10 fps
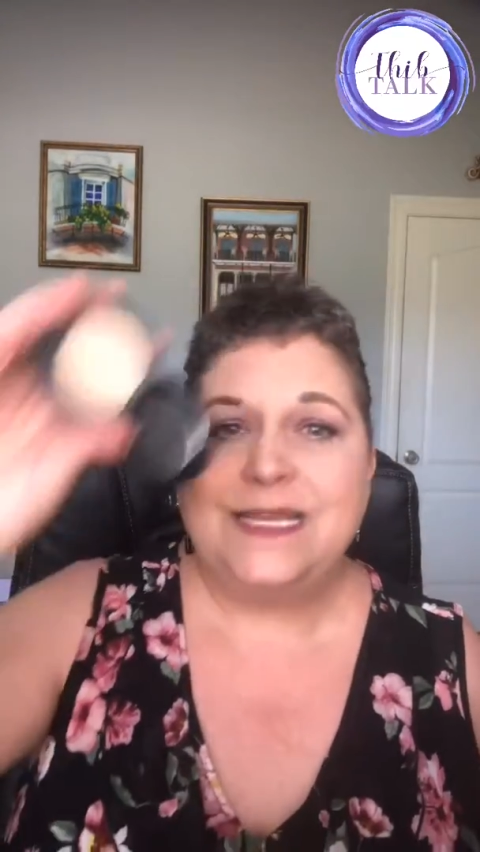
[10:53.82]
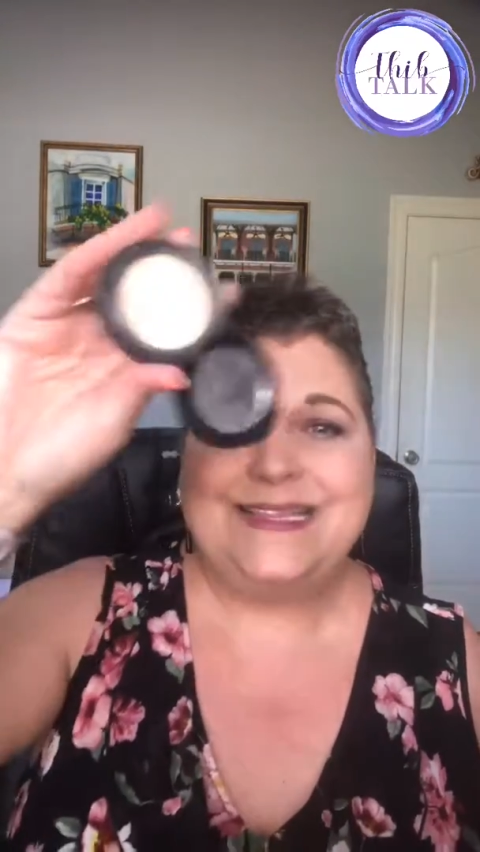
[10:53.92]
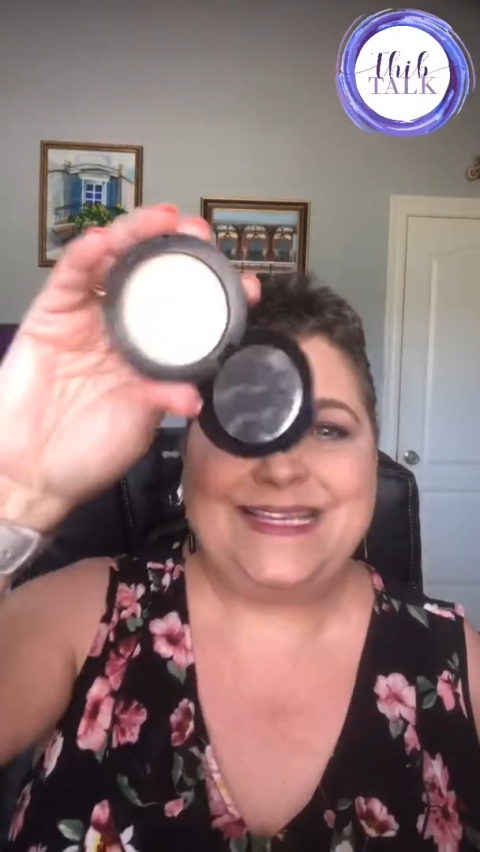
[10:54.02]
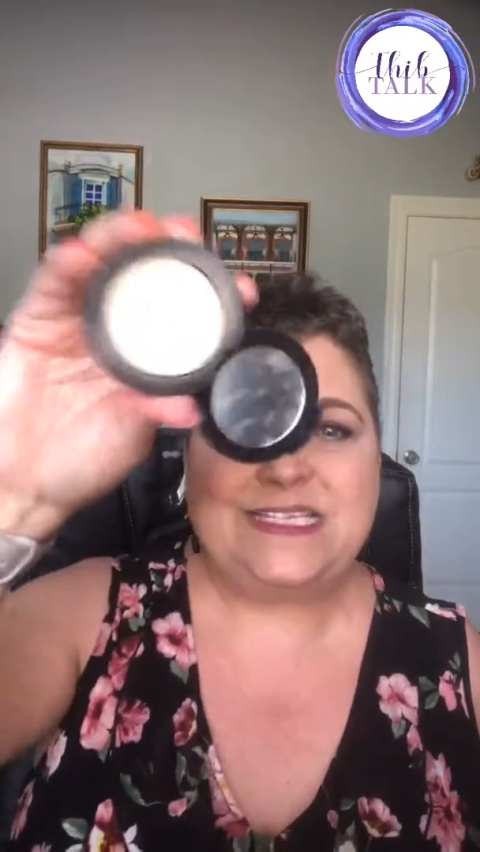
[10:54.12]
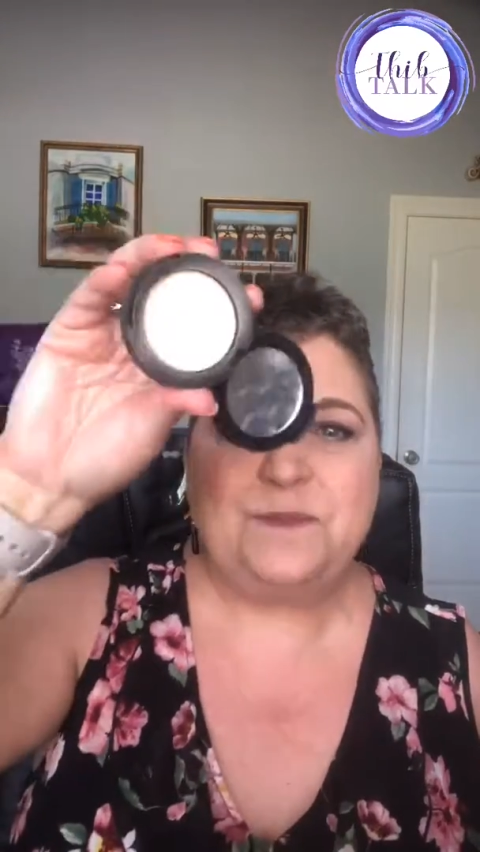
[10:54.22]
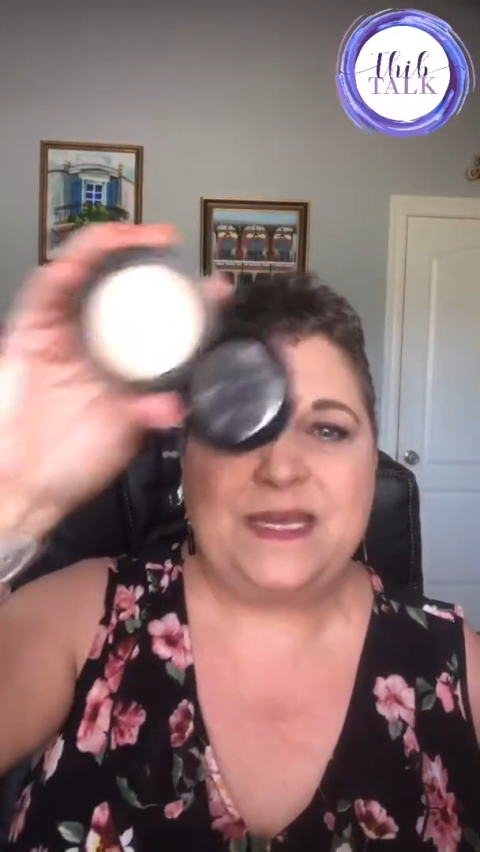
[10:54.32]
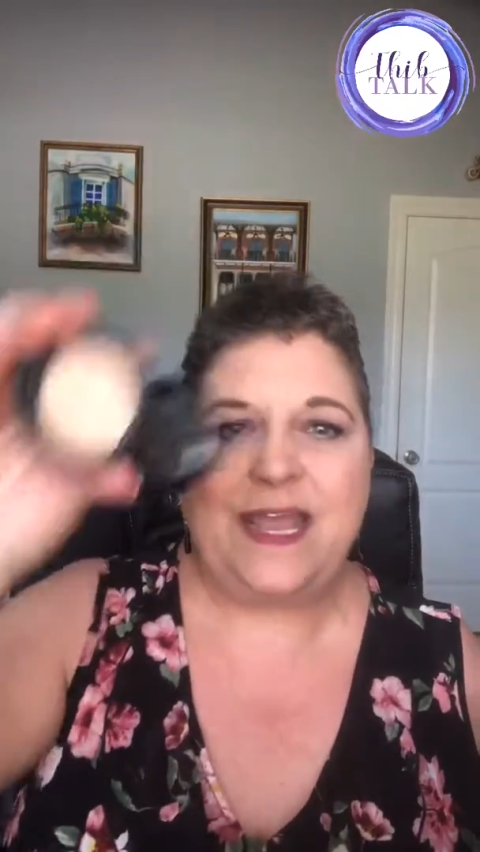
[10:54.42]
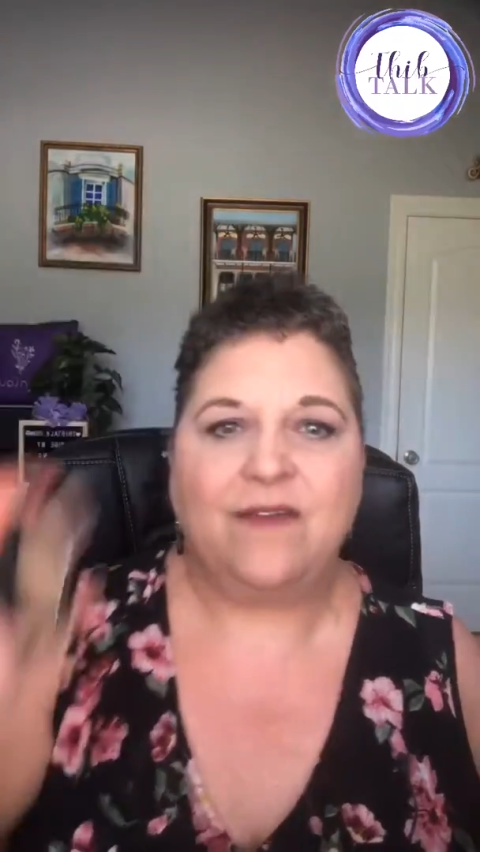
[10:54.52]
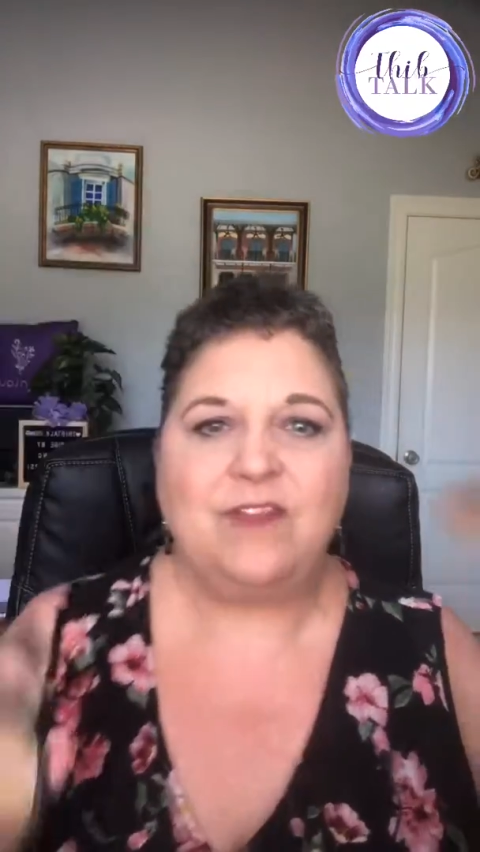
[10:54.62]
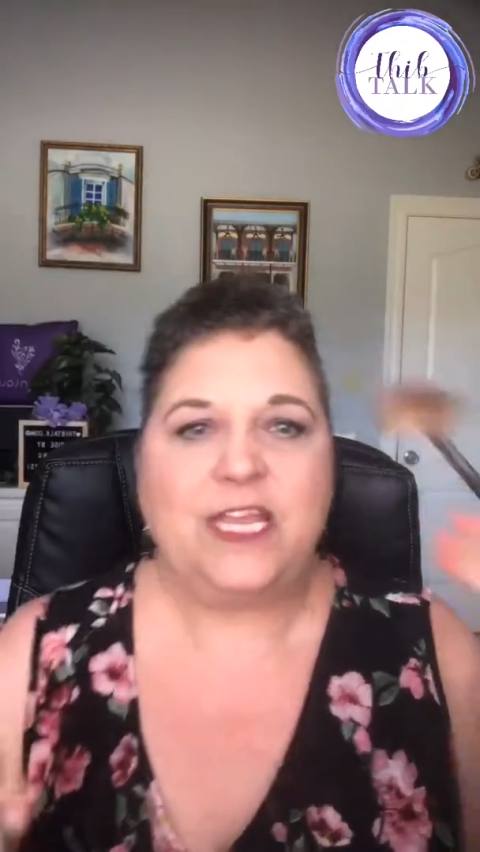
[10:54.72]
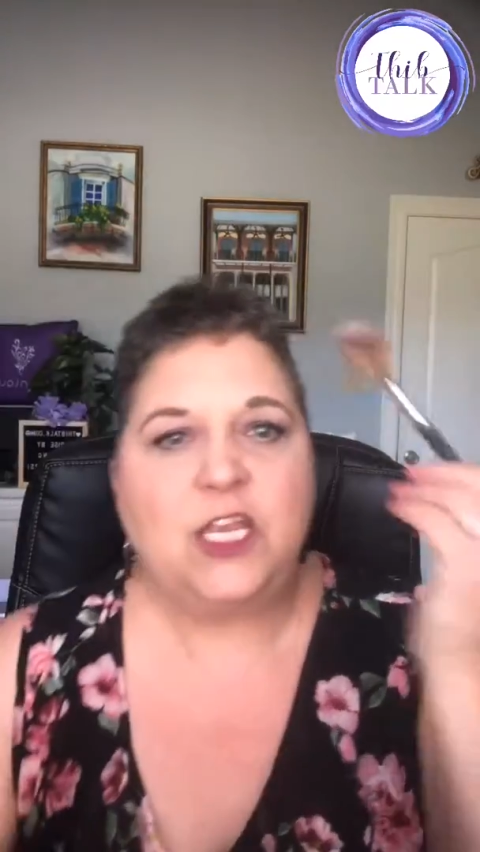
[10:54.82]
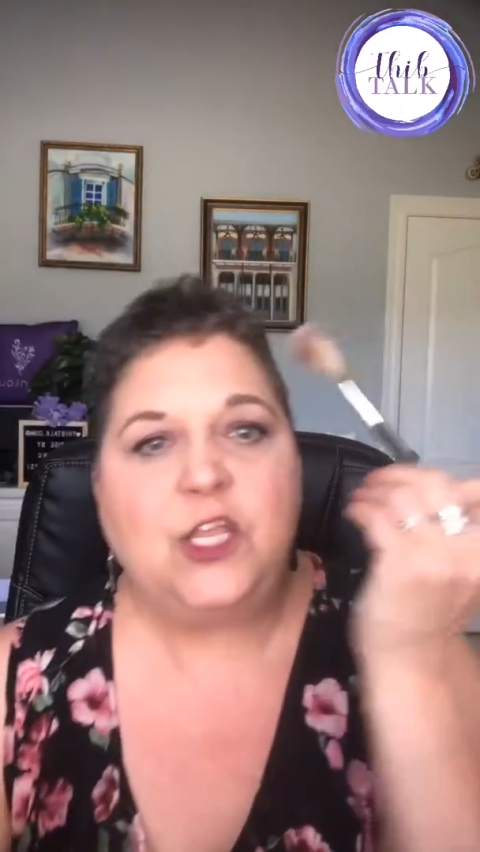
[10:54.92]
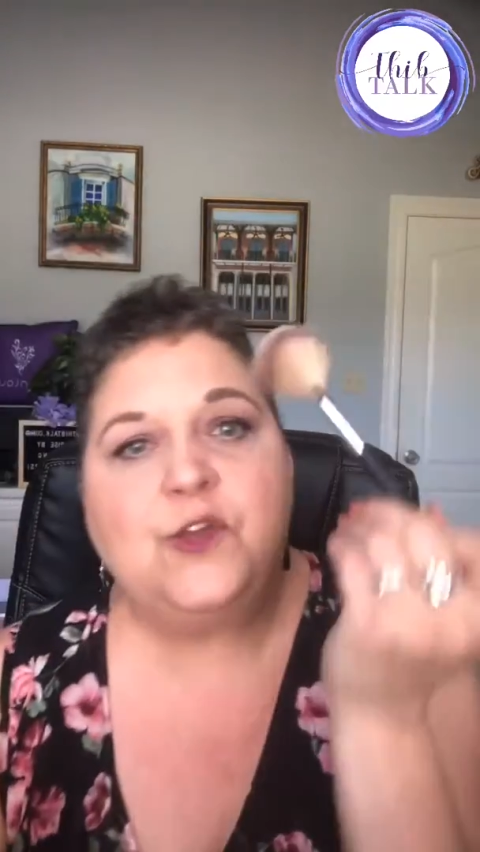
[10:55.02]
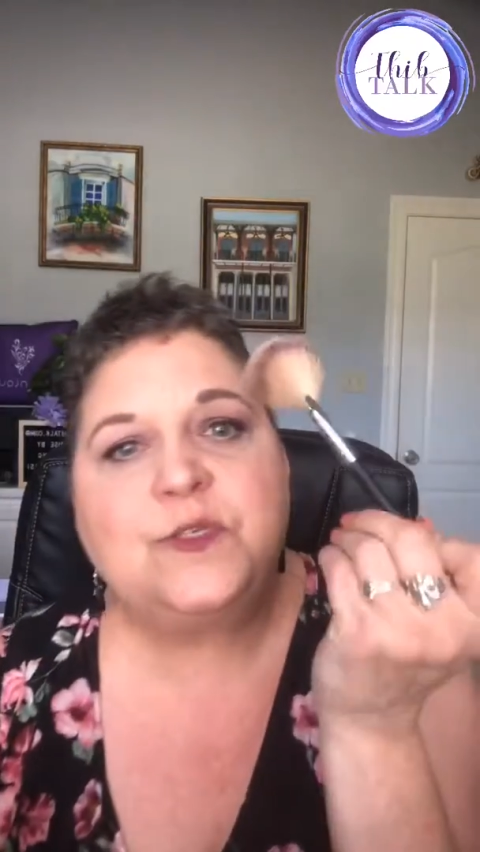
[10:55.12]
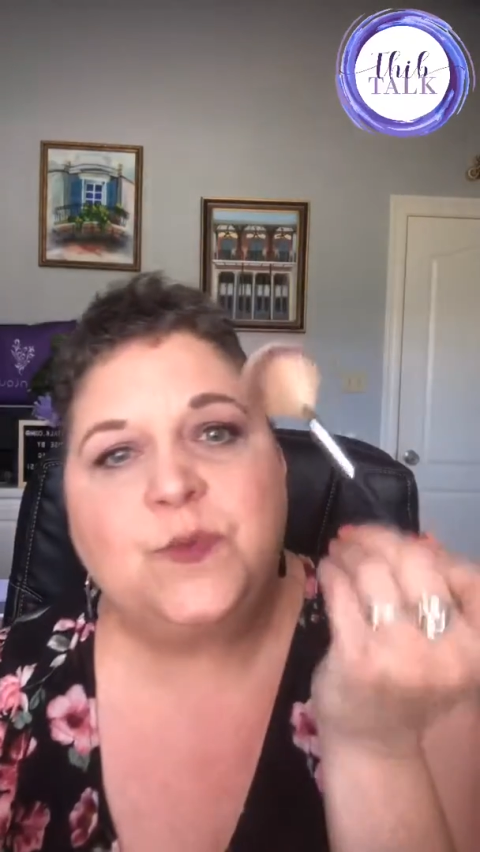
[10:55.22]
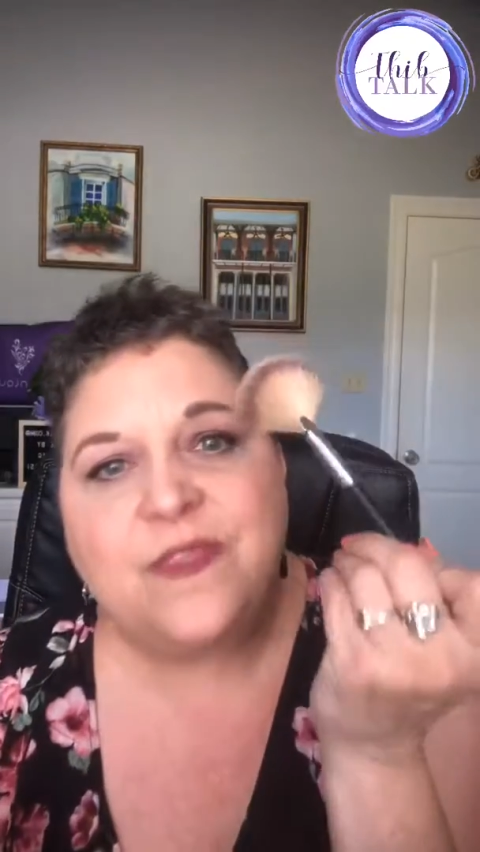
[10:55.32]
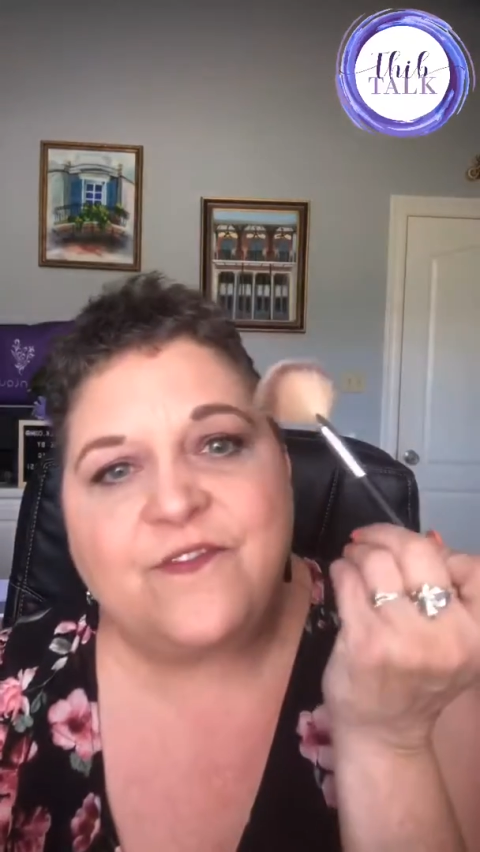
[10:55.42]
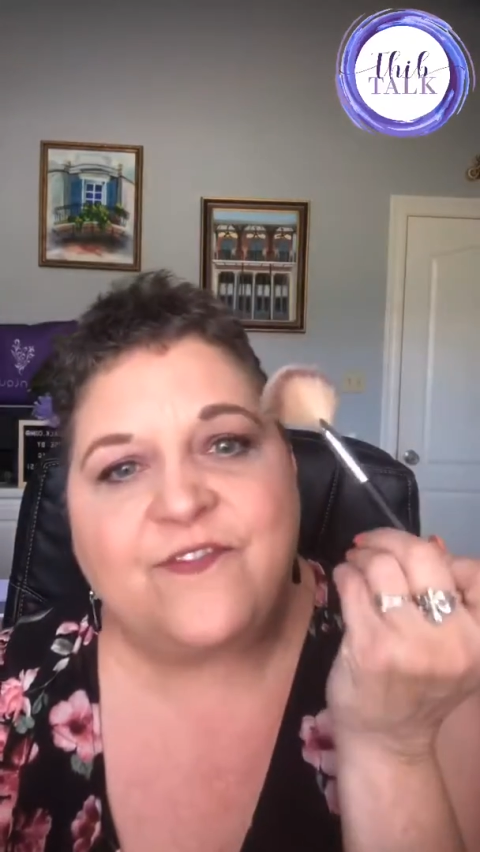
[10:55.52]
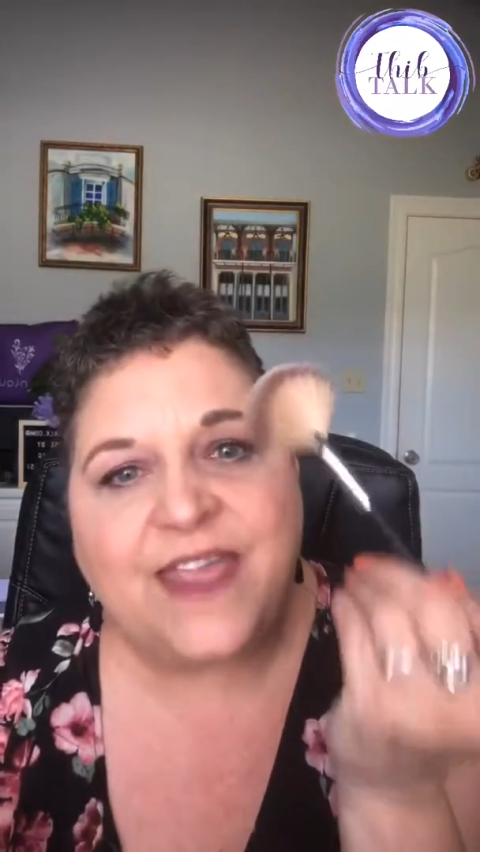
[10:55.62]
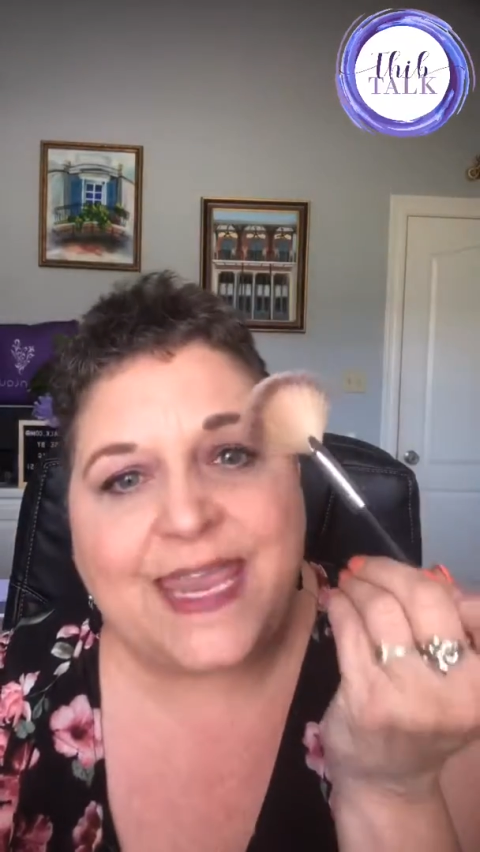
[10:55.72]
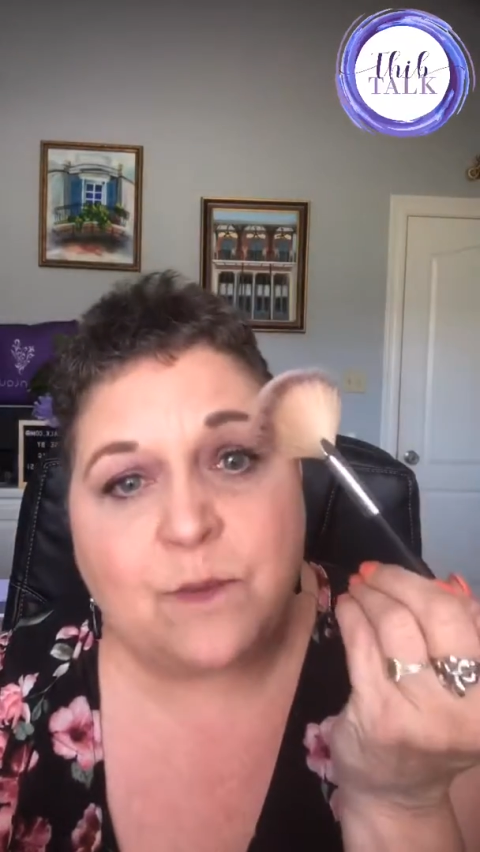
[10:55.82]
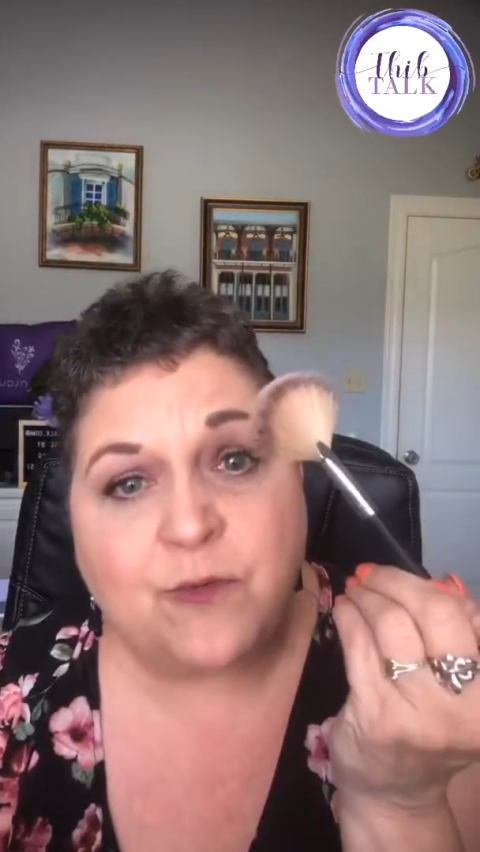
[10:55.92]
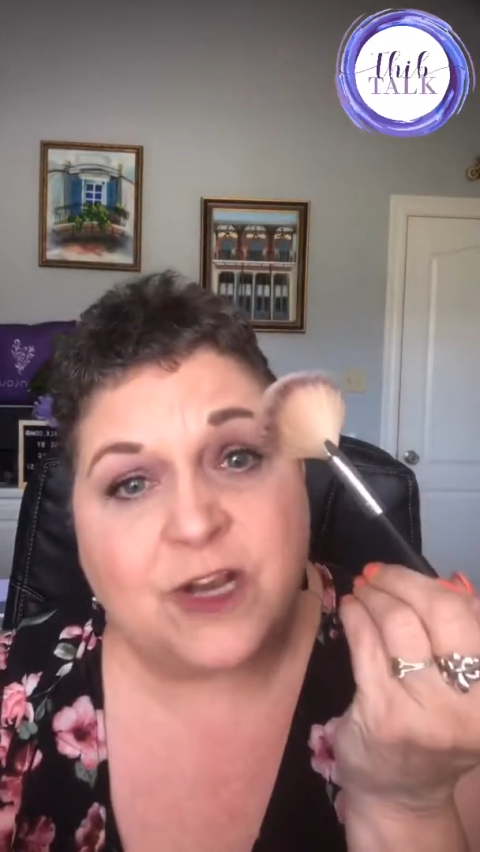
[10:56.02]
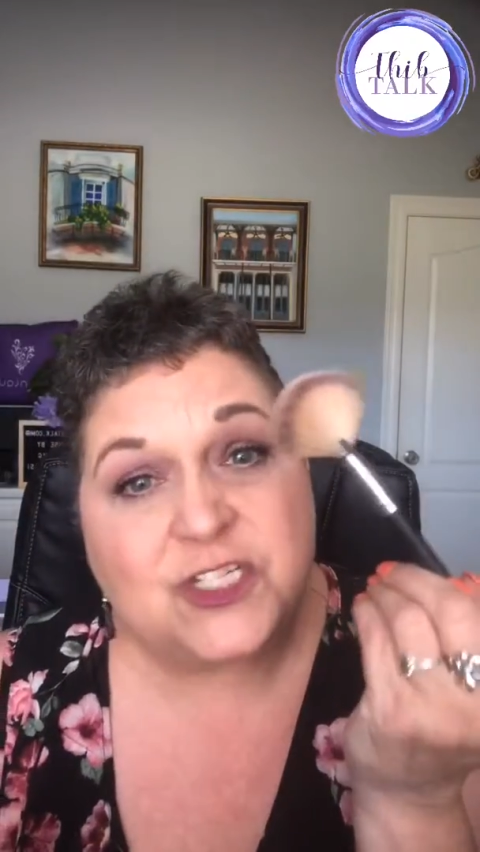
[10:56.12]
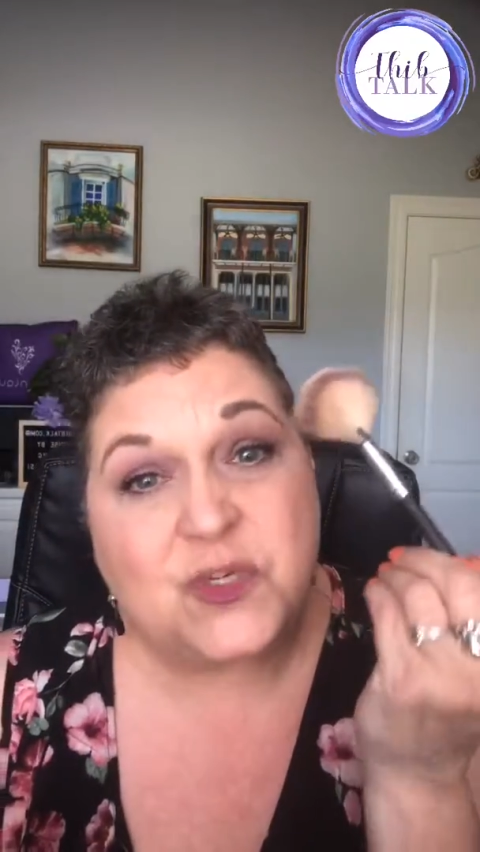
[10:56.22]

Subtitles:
This Benevolent, used with a fan brush,